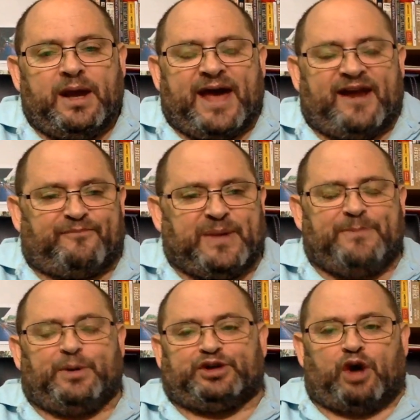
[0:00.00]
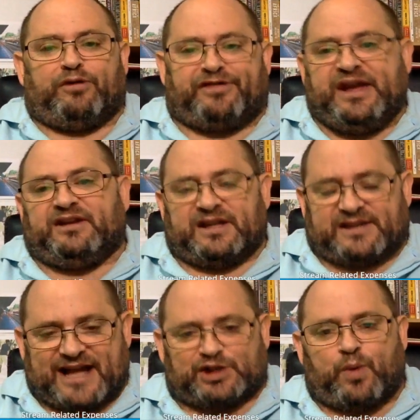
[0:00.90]
And if people don't think that
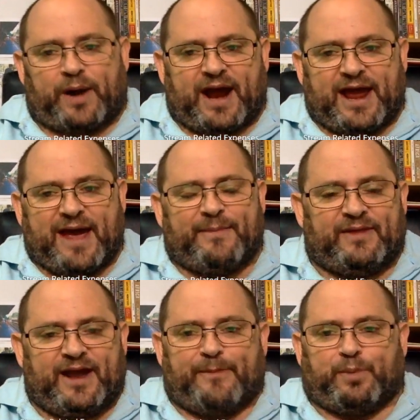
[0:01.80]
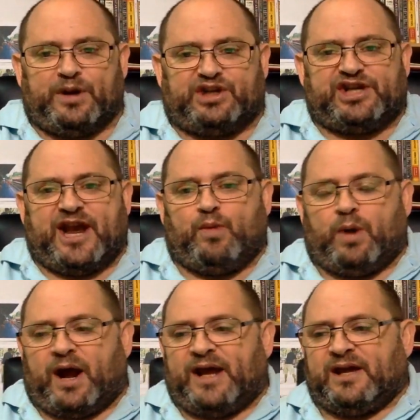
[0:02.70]
that's what I am and they appreciate
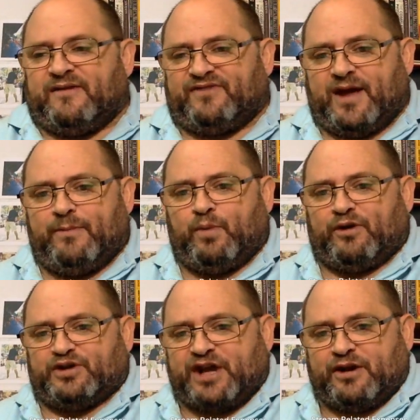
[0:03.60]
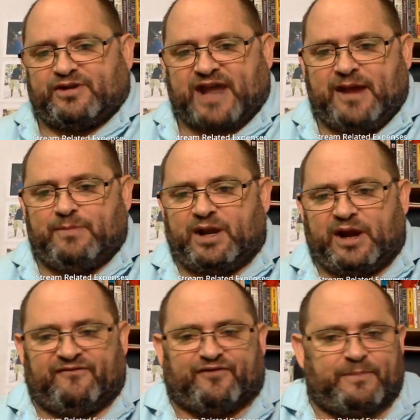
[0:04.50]
what I give them, whether it's entertainment,
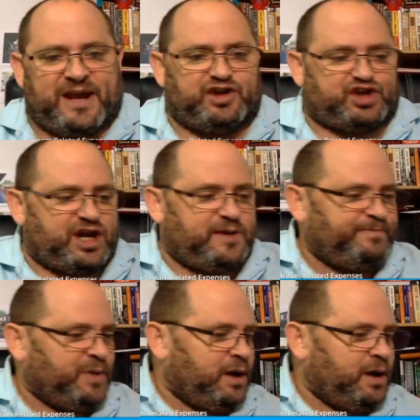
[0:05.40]
information,